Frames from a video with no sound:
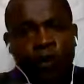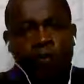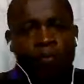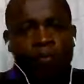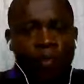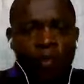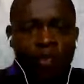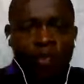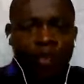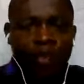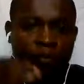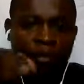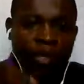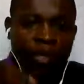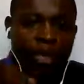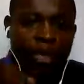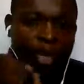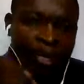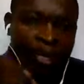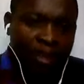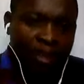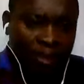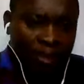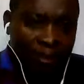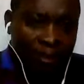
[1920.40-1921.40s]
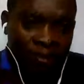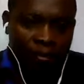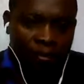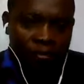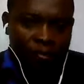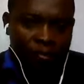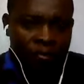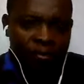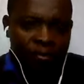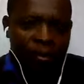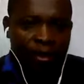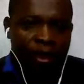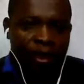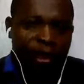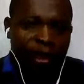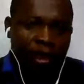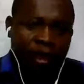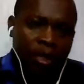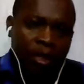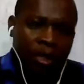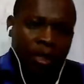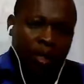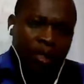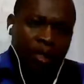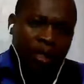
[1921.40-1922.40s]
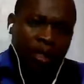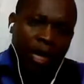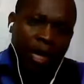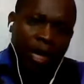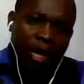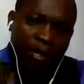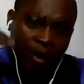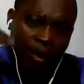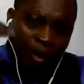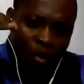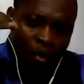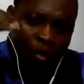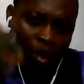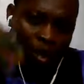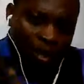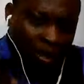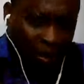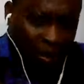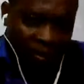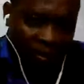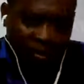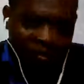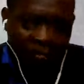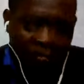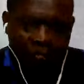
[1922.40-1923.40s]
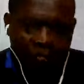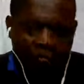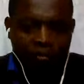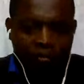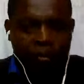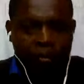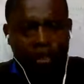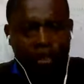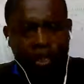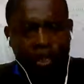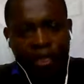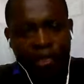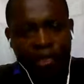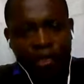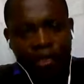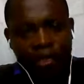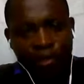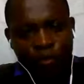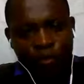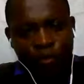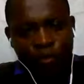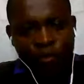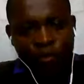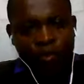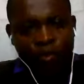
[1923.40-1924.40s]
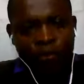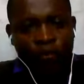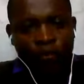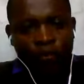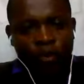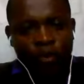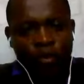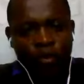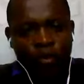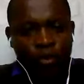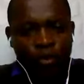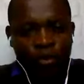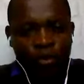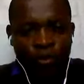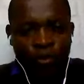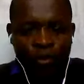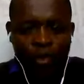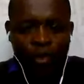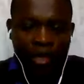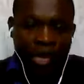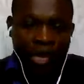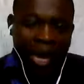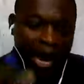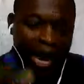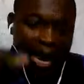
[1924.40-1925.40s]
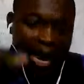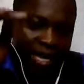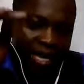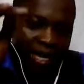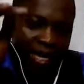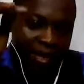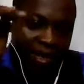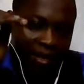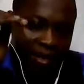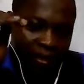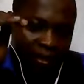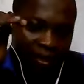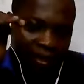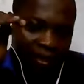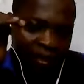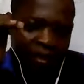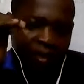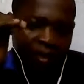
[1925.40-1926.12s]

from the obligation and the quitting stages, we move on to the highest